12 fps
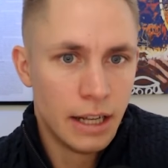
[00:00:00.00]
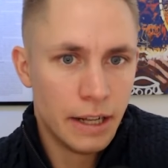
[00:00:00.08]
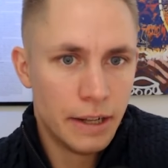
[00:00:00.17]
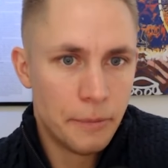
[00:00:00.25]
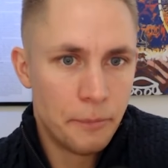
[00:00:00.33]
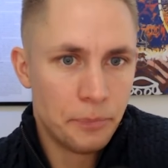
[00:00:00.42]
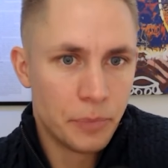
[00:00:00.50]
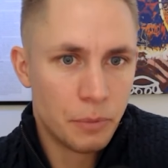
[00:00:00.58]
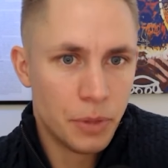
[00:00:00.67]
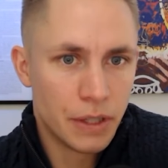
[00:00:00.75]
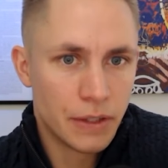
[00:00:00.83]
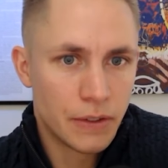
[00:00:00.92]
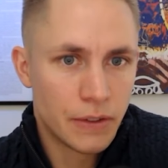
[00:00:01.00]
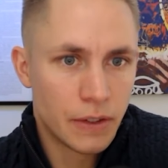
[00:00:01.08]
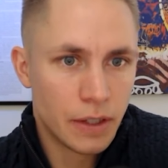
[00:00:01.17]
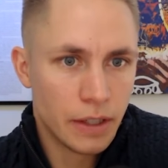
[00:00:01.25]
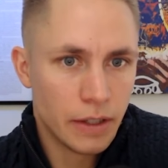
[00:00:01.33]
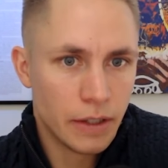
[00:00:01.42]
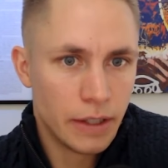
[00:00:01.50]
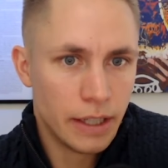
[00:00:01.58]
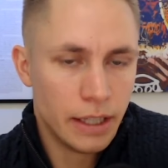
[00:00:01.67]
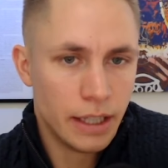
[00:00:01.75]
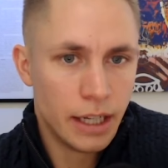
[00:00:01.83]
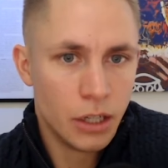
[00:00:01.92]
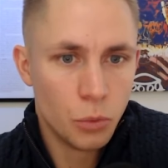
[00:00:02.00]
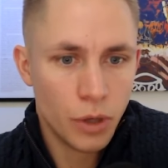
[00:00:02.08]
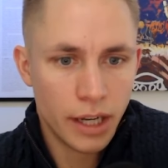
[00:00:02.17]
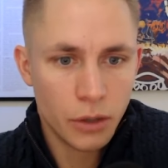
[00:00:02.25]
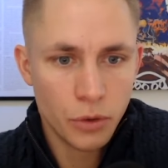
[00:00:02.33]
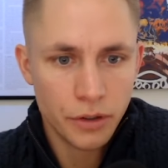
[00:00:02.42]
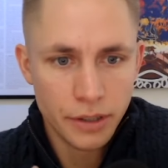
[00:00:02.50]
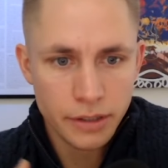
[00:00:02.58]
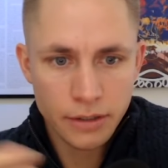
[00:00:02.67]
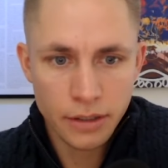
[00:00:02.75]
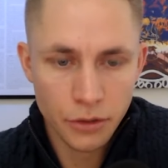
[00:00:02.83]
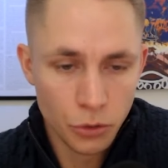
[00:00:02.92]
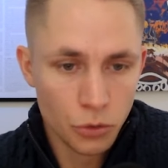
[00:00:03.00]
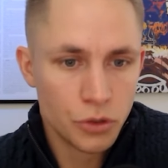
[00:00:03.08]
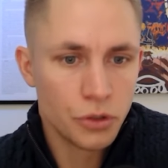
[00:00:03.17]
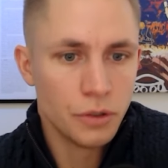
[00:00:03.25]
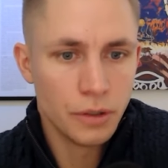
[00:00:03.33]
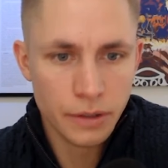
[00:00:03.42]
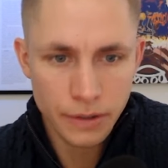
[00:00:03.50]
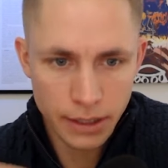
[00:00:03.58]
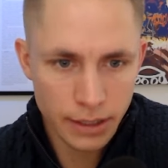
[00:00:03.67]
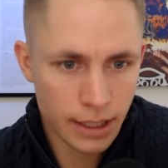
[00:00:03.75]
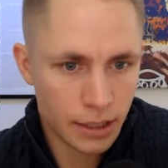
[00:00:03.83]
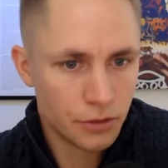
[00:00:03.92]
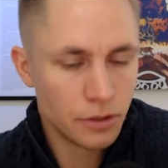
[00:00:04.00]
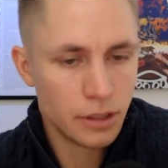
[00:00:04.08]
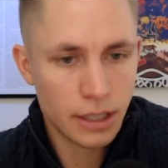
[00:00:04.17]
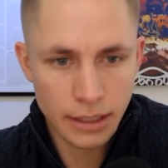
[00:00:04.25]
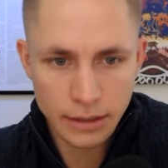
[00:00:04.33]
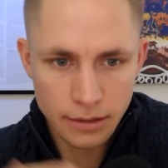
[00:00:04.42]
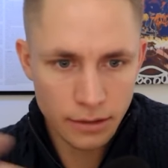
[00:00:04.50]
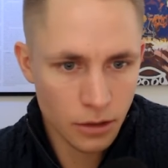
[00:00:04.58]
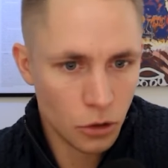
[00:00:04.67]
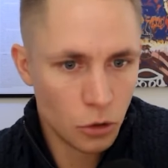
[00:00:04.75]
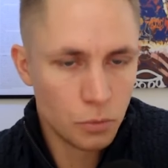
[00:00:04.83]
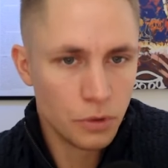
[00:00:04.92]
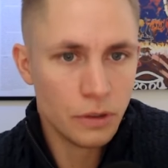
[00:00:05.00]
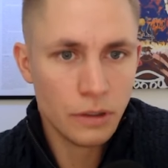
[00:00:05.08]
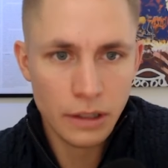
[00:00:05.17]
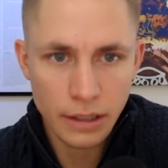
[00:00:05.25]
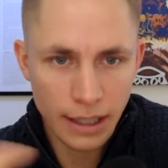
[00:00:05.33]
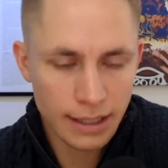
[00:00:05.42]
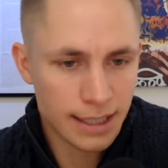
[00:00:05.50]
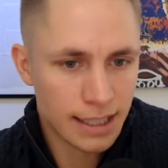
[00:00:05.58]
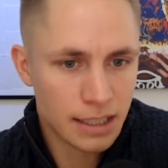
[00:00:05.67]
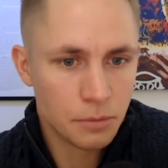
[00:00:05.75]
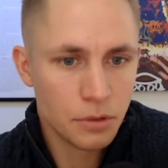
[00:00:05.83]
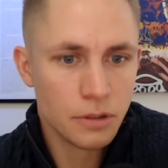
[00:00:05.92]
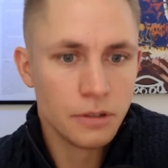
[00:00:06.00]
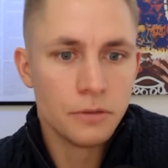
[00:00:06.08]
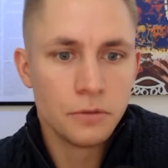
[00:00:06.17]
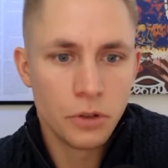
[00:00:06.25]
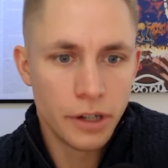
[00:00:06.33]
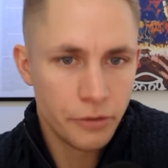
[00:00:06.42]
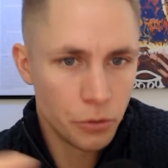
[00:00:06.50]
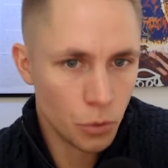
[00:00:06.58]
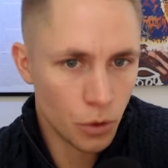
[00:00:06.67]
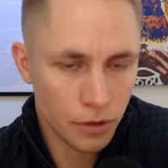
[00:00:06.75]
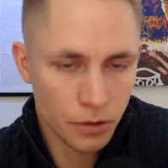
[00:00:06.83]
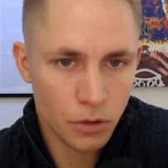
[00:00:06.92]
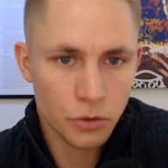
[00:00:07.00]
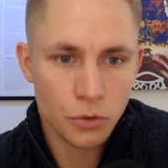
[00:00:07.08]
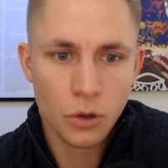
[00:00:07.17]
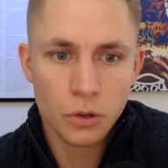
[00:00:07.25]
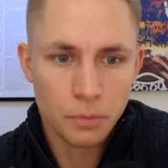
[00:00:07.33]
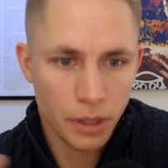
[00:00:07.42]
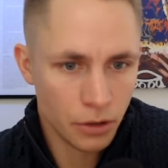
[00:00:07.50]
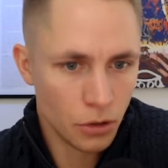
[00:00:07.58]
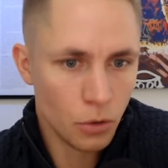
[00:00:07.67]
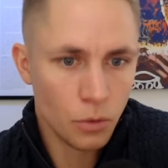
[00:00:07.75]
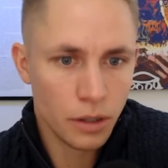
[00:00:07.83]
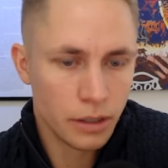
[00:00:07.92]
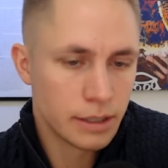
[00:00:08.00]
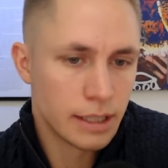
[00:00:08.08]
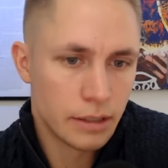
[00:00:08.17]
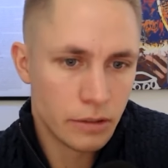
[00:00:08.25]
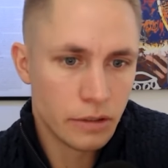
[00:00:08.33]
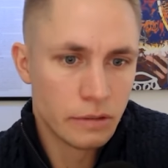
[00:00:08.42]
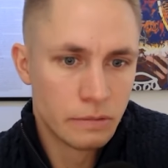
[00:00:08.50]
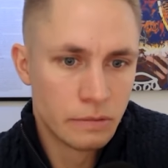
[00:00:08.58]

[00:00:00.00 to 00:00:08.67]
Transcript: um, but uh, in in a way where it's neutral, decentralized, global, accessible for everyone, controlled by no one, etc.